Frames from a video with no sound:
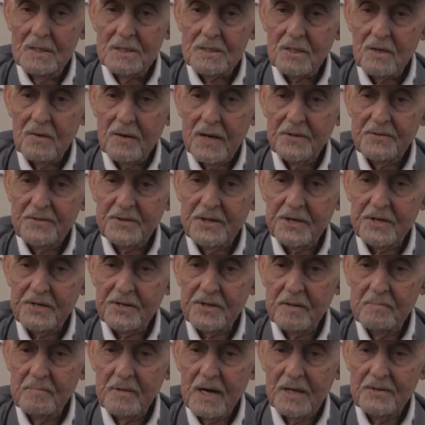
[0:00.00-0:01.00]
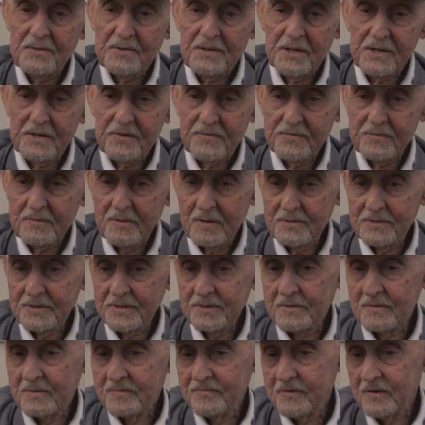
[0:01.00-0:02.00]
So I think of them. I think of both
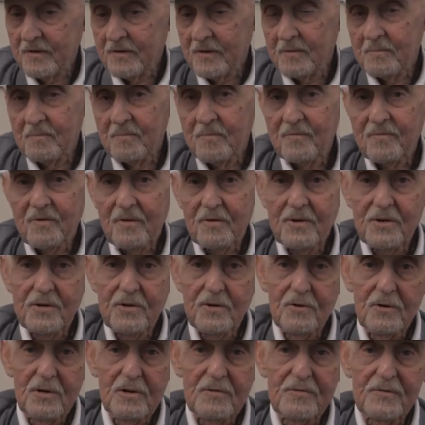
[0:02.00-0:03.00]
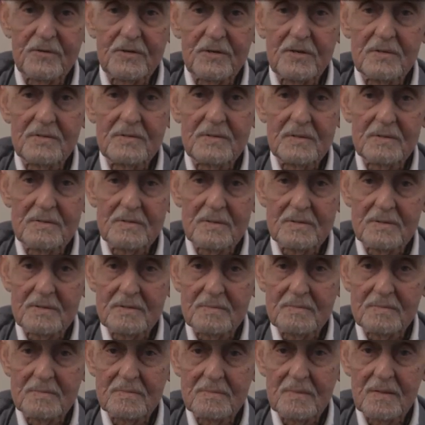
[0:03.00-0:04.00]
of them very, very often.
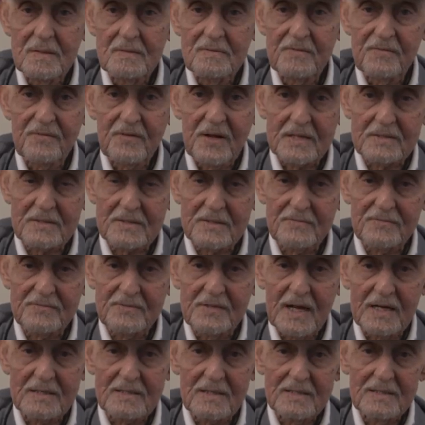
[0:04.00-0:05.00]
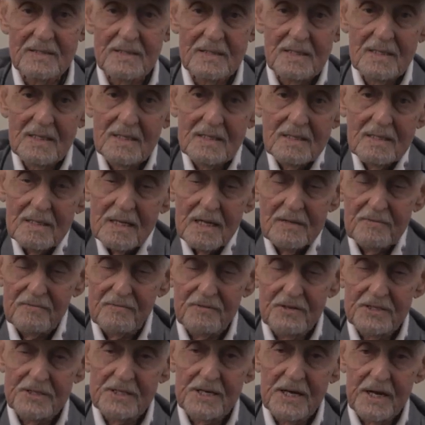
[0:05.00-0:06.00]
In fact, if not
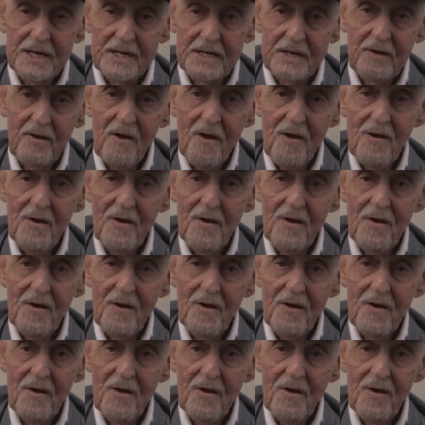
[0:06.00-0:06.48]
every day.